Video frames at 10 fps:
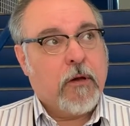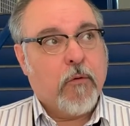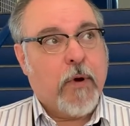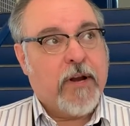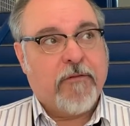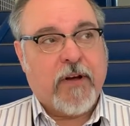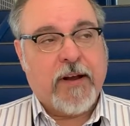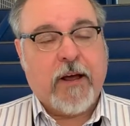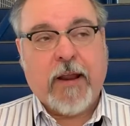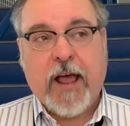way to find
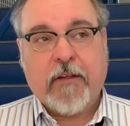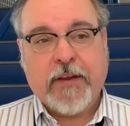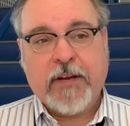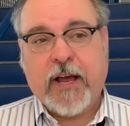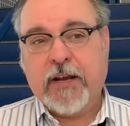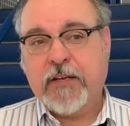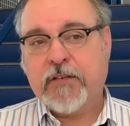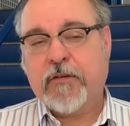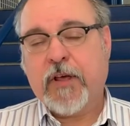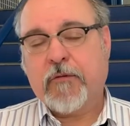out how they died, and
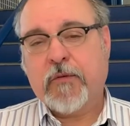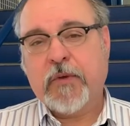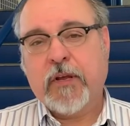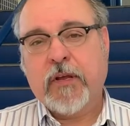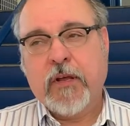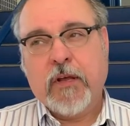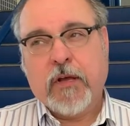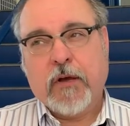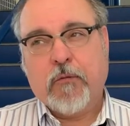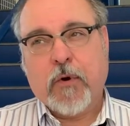so that would be
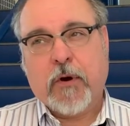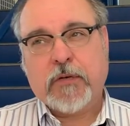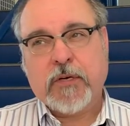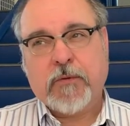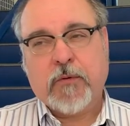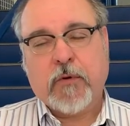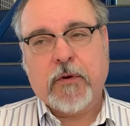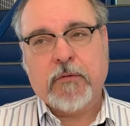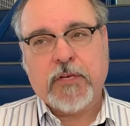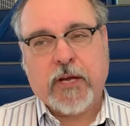where someone would
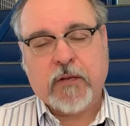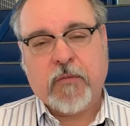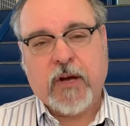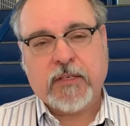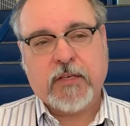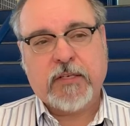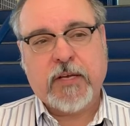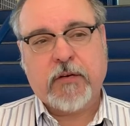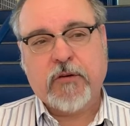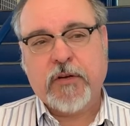check the box that
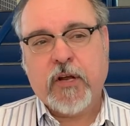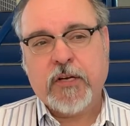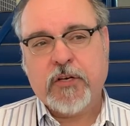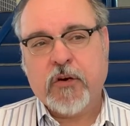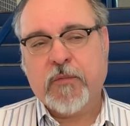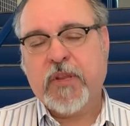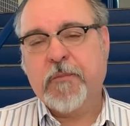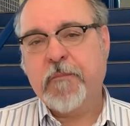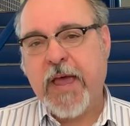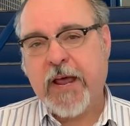said could not determine the
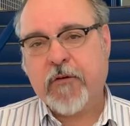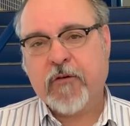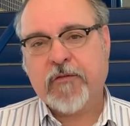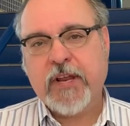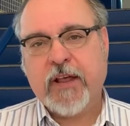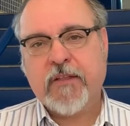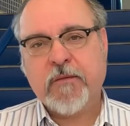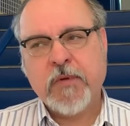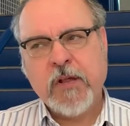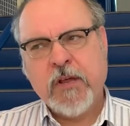manner of death.
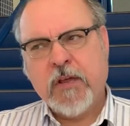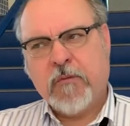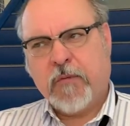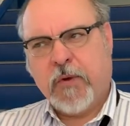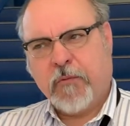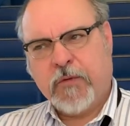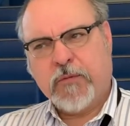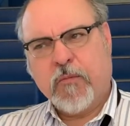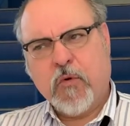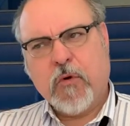But what's
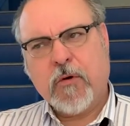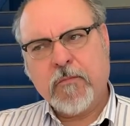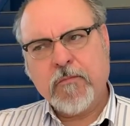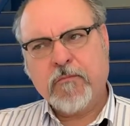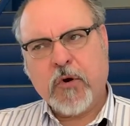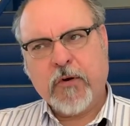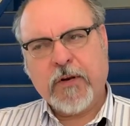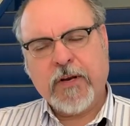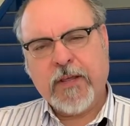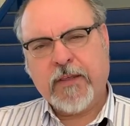more
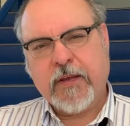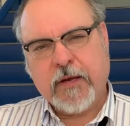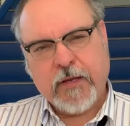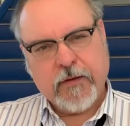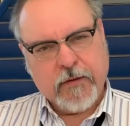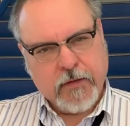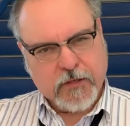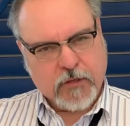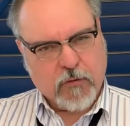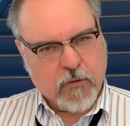pertinent, I think, in this
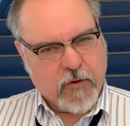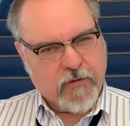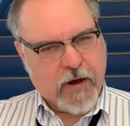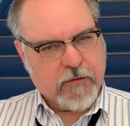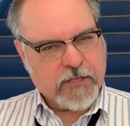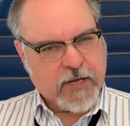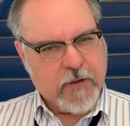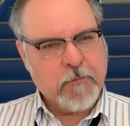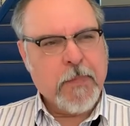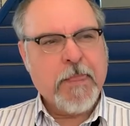coronavirus time
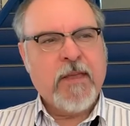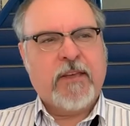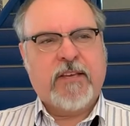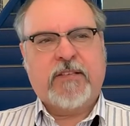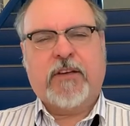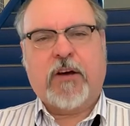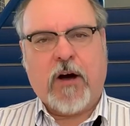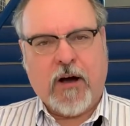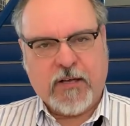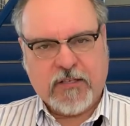is the
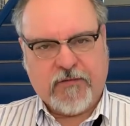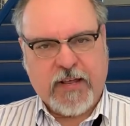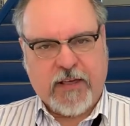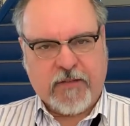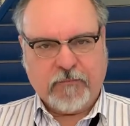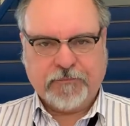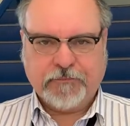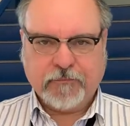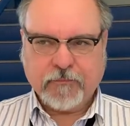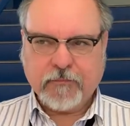cause of death.
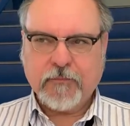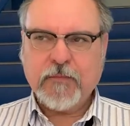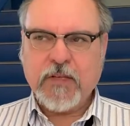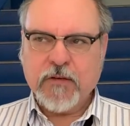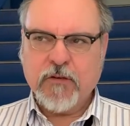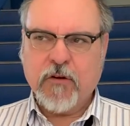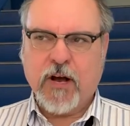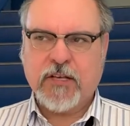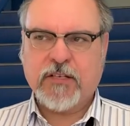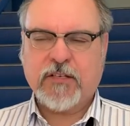So
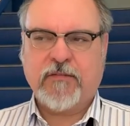causes of